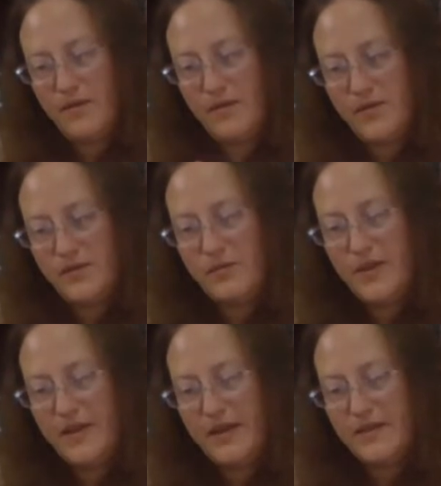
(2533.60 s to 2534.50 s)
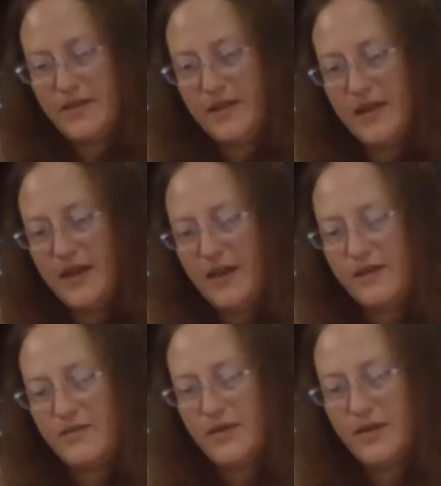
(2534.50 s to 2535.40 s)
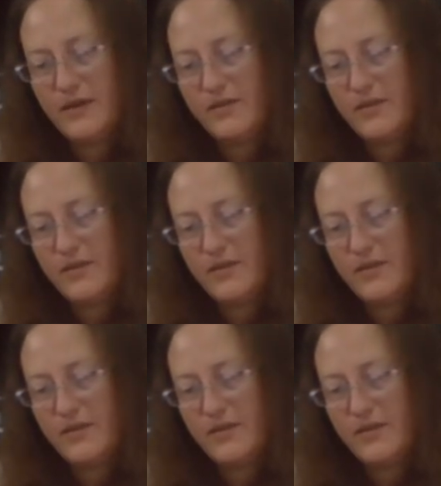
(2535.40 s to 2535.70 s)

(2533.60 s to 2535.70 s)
should be down to 9, right?